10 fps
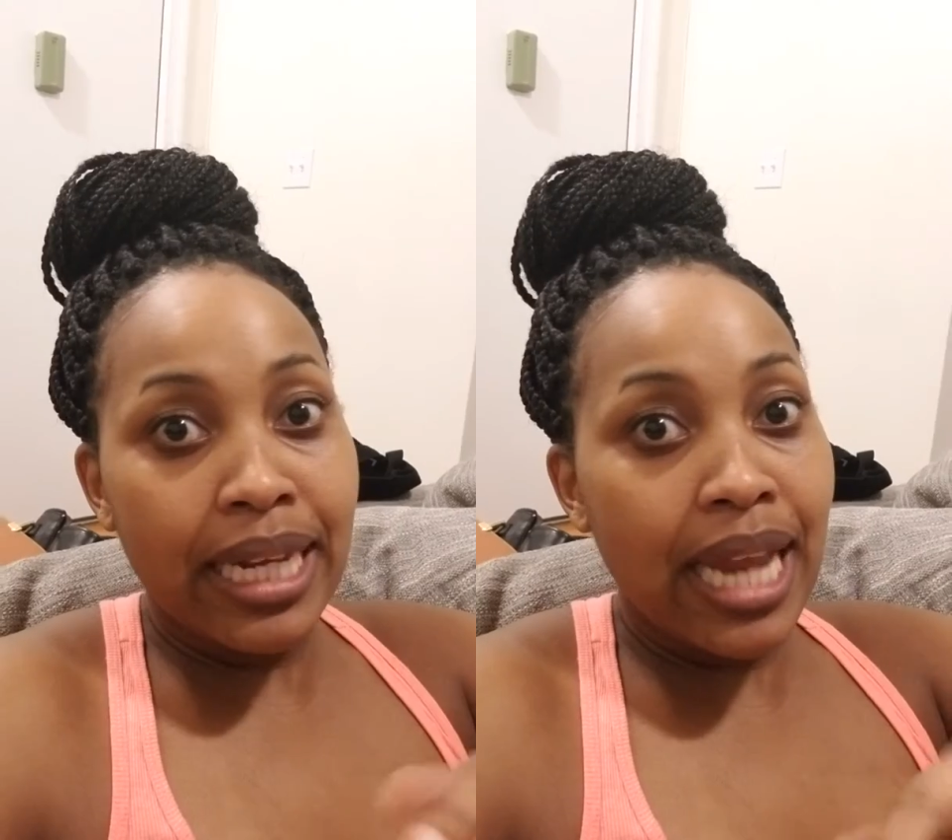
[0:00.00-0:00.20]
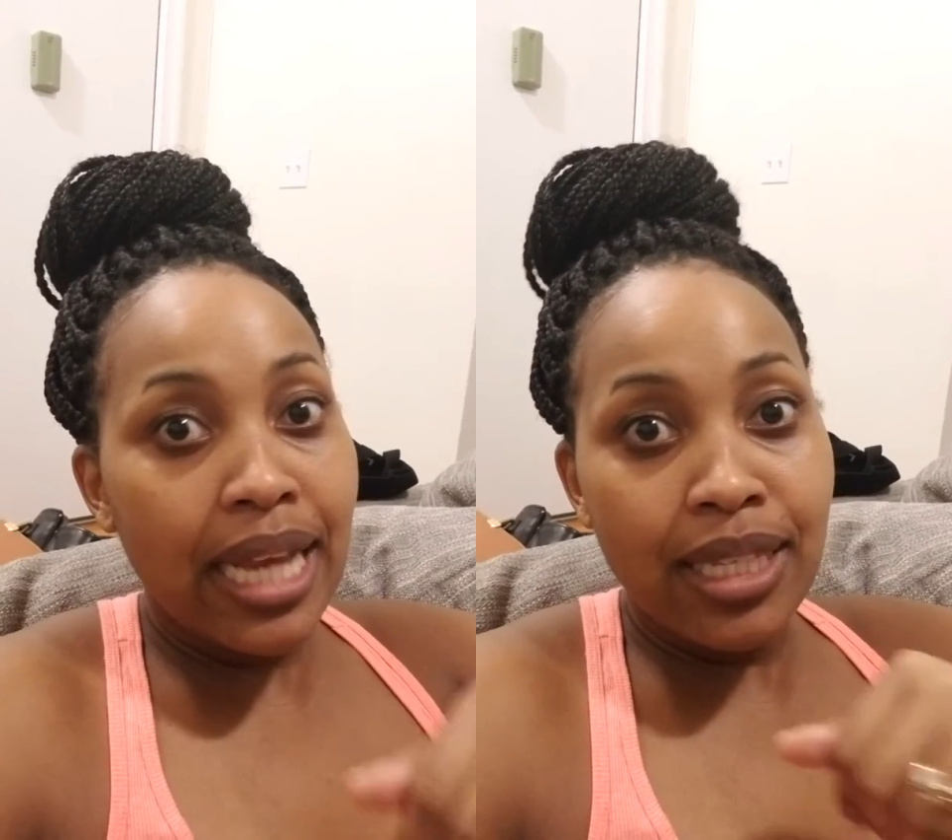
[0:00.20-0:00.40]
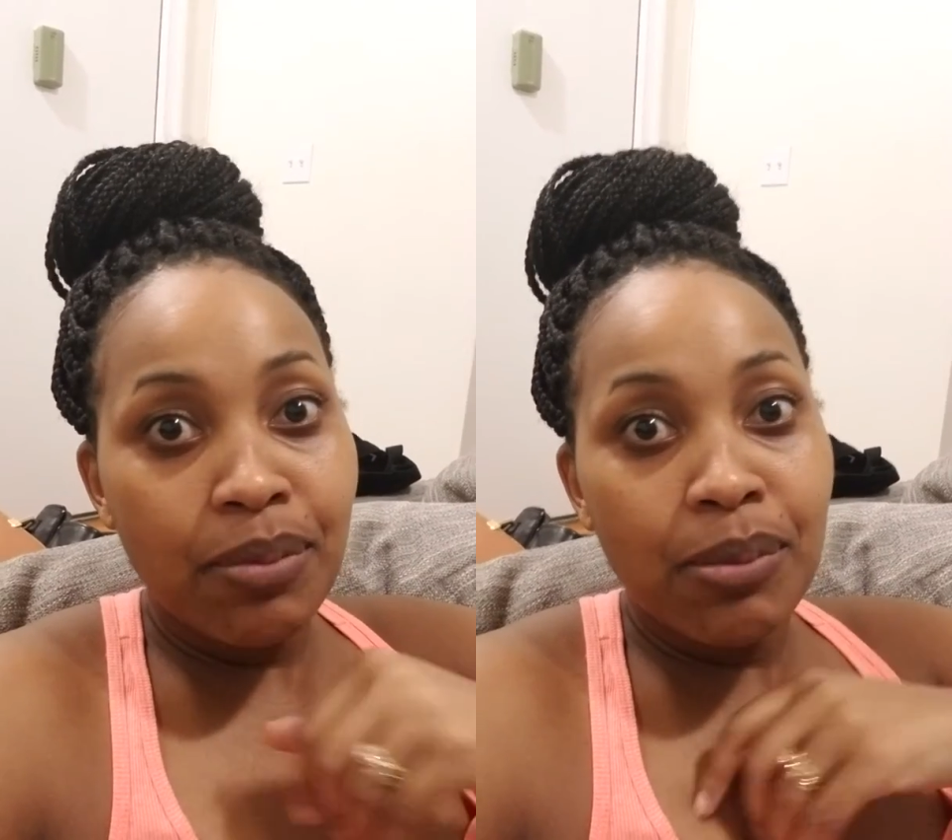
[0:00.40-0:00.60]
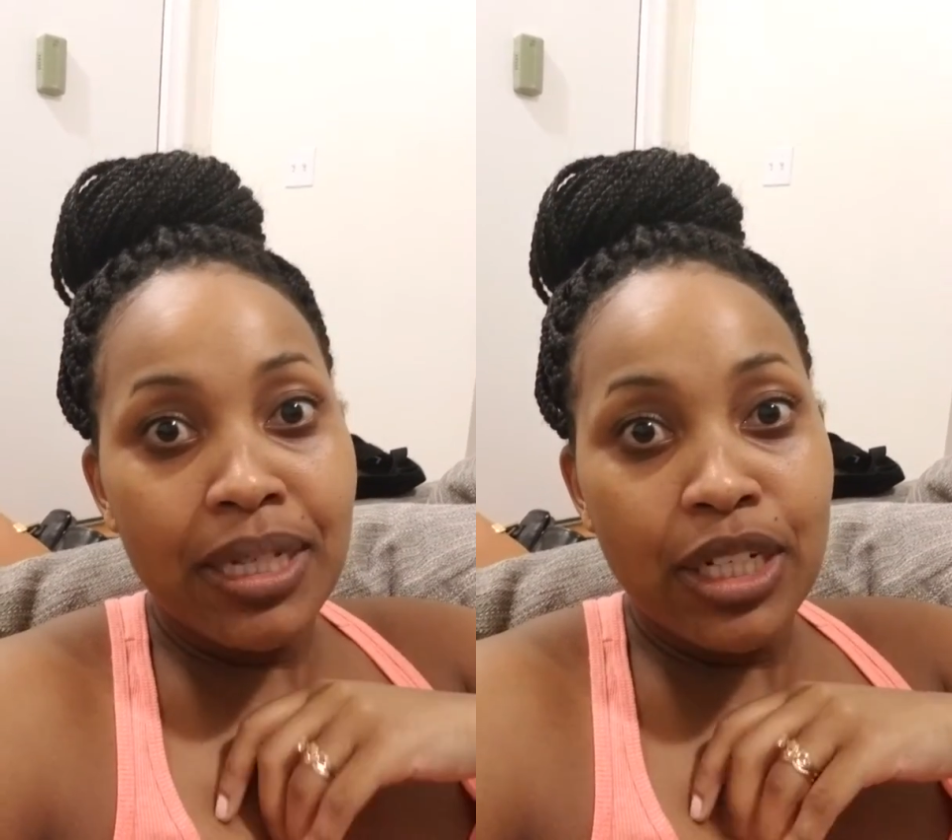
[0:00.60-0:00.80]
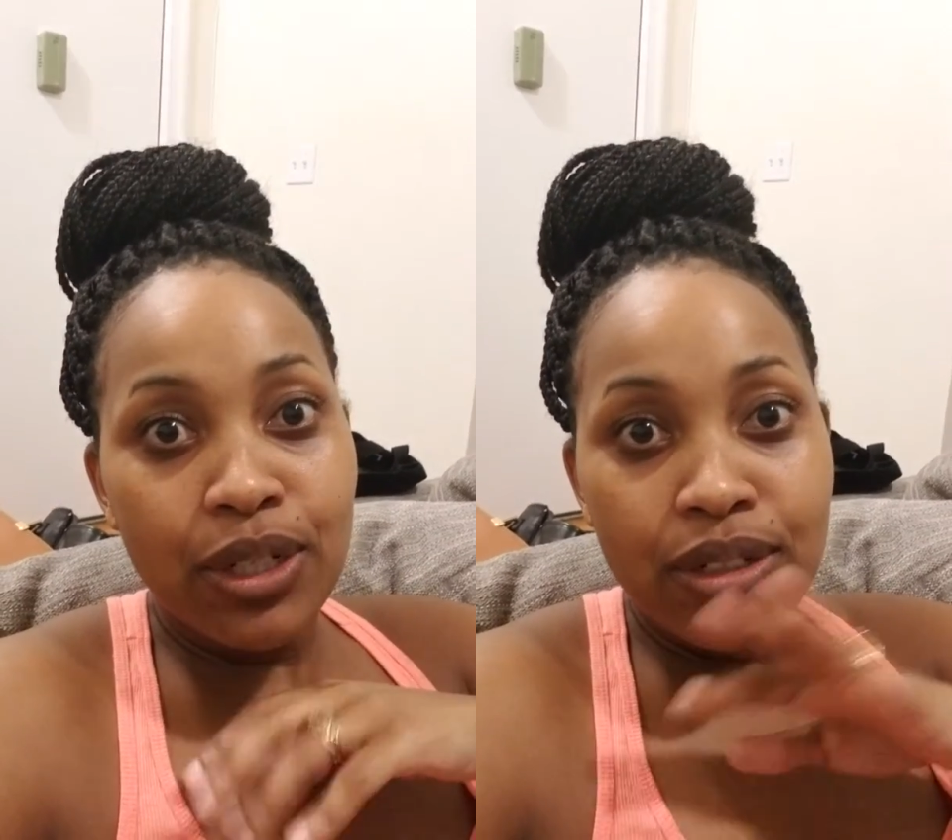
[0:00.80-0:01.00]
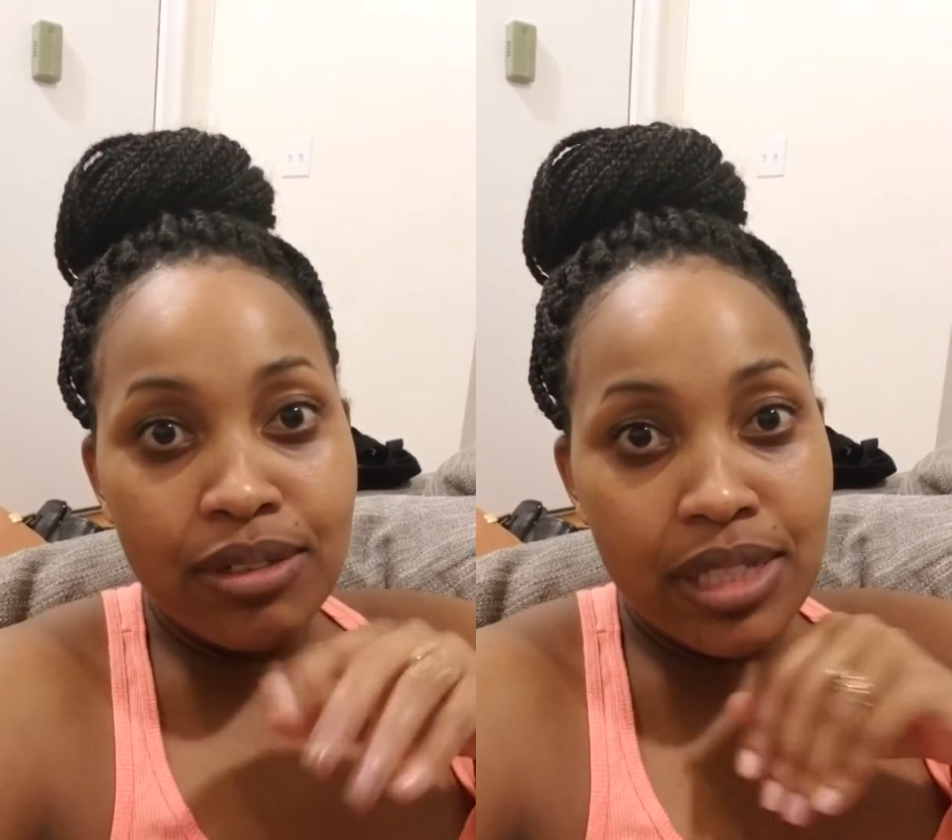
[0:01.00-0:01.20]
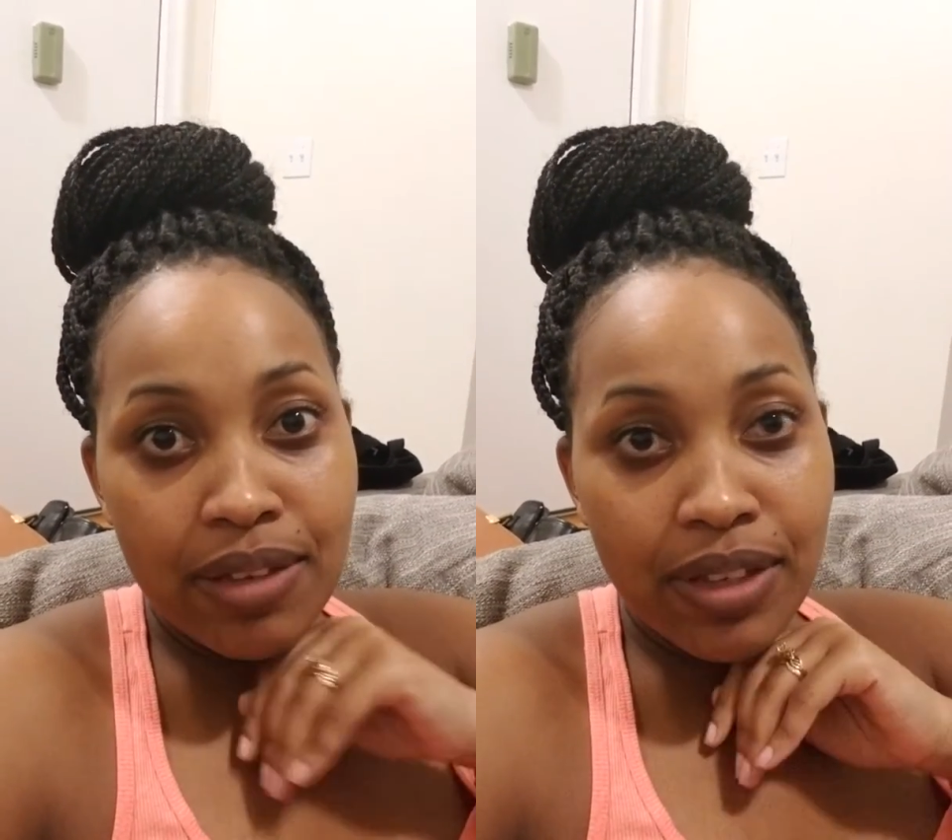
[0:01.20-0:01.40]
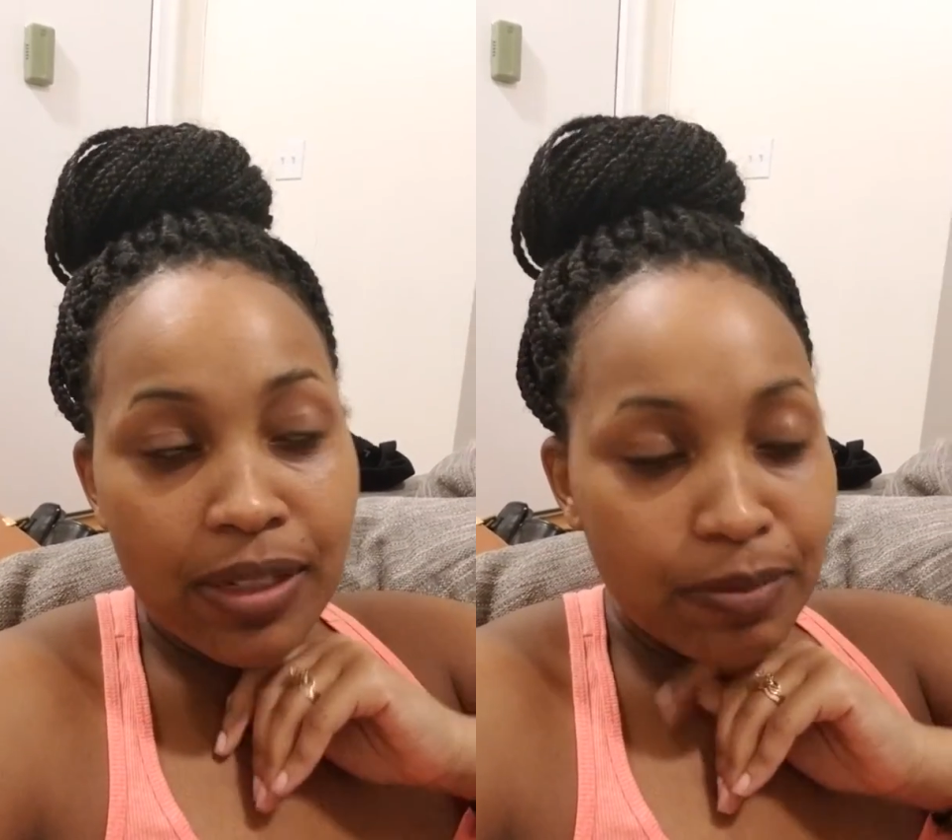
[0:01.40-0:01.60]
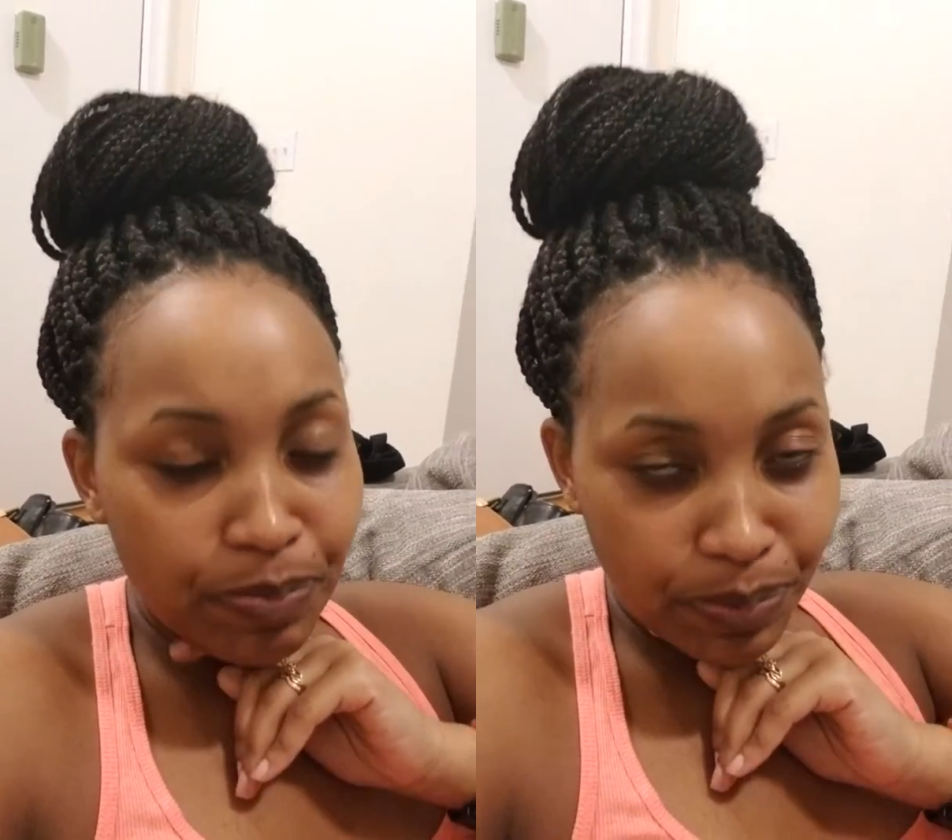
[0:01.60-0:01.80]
nah, keep your money, girl, save it.